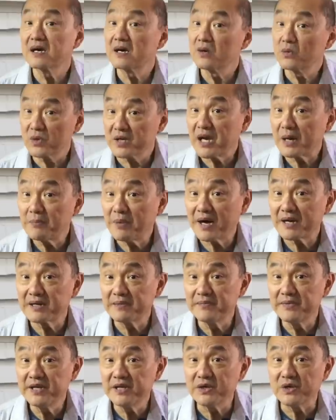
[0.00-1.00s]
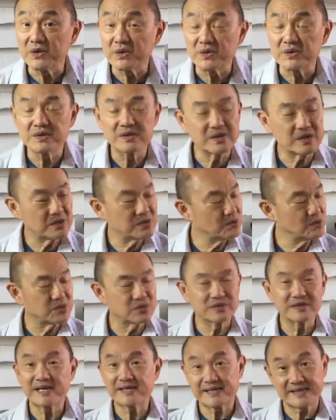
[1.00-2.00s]
Would I buy them new? Ooh,
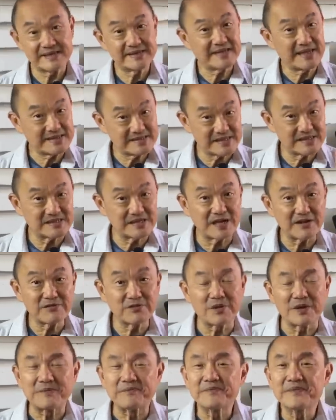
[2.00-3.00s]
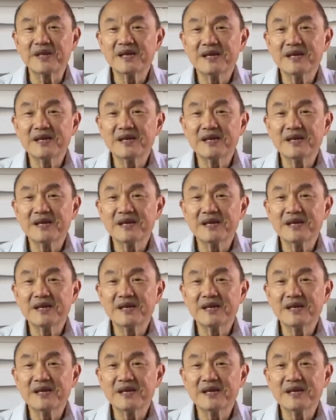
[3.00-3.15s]
that's a tough one.